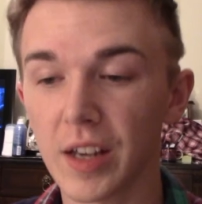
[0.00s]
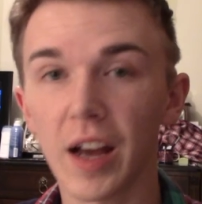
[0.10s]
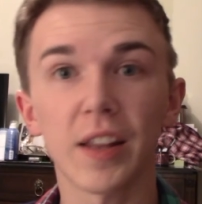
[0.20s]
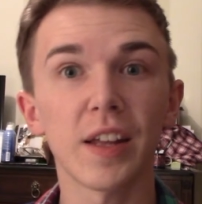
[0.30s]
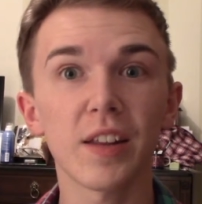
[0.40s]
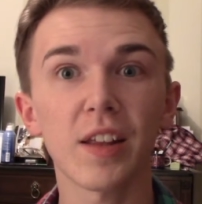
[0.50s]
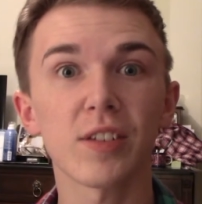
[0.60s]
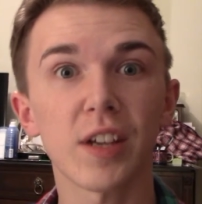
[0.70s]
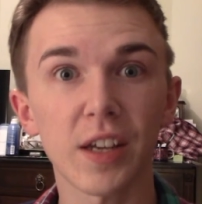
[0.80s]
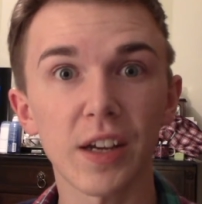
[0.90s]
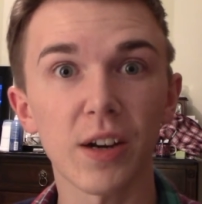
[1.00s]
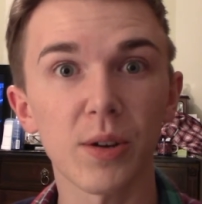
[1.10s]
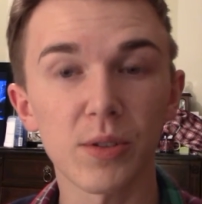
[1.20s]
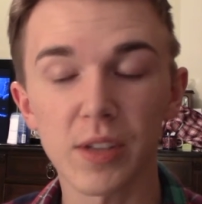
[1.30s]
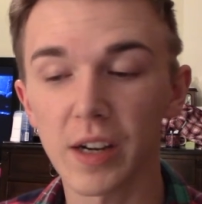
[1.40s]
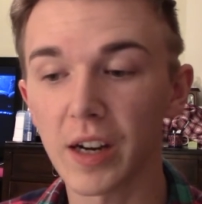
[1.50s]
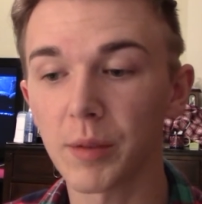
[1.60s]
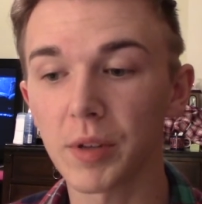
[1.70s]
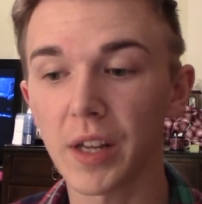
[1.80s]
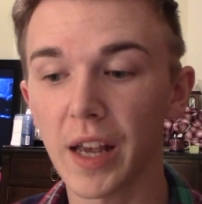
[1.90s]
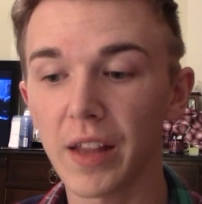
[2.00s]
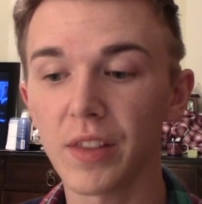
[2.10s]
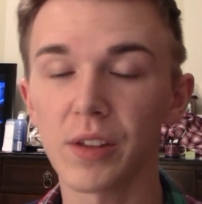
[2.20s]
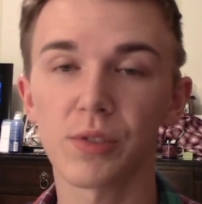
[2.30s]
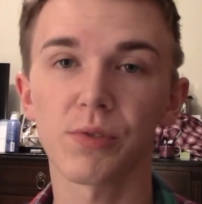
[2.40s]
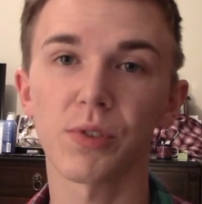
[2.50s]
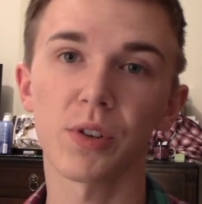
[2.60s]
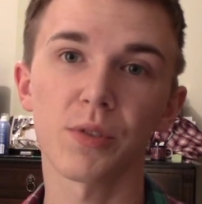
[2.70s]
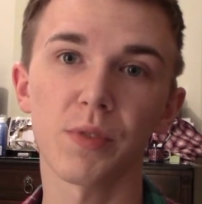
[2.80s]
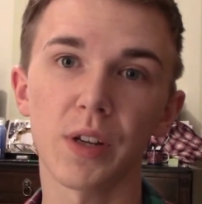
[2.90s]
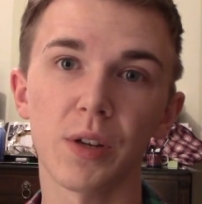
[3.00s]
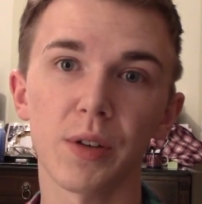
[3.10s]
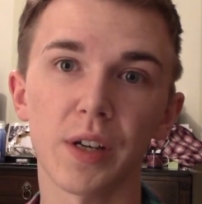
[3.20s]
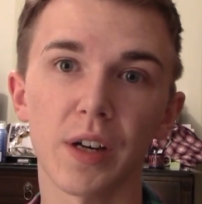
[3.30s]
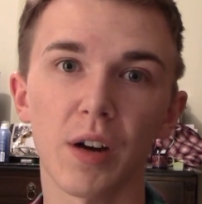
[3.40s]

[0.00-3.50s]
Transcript: On the end of that second Gyarados there, I'm going to end this first video here.